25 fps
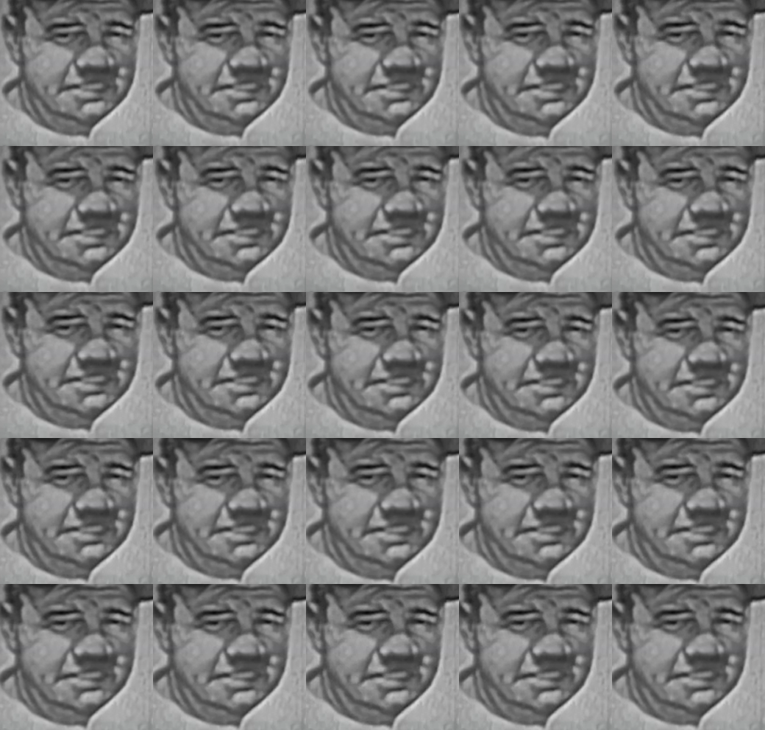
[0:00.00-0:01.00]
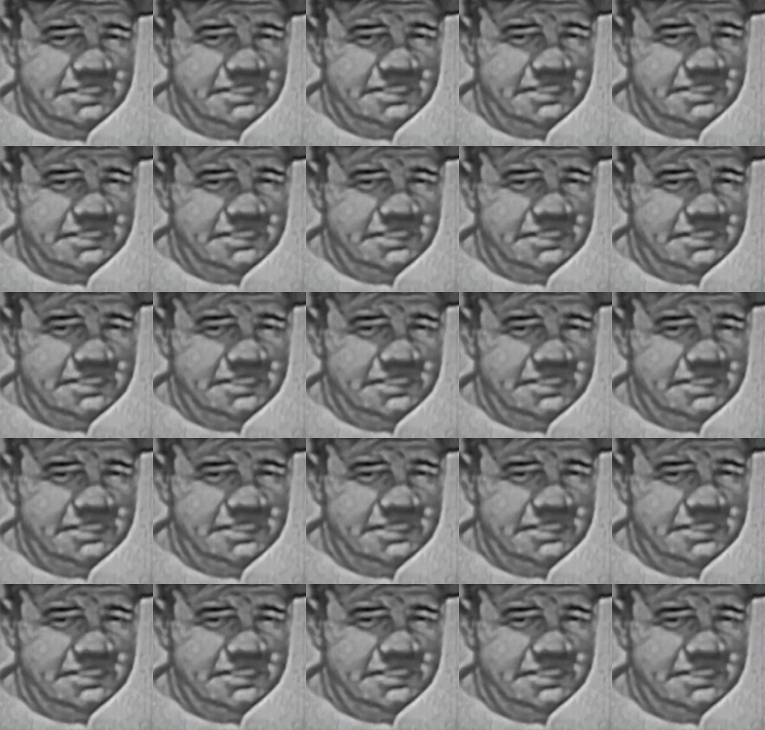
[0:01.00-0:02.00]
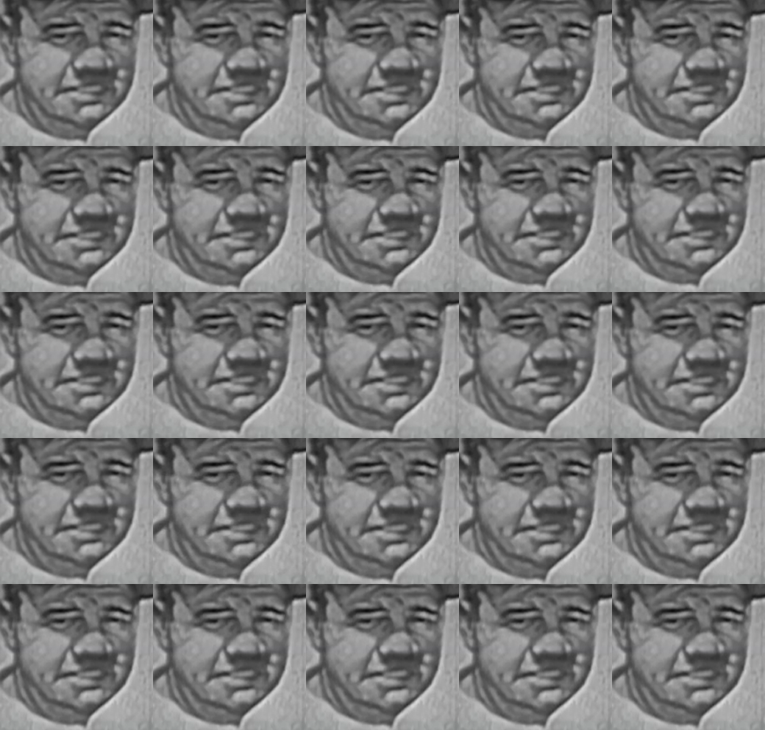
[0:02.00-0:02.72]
(silent)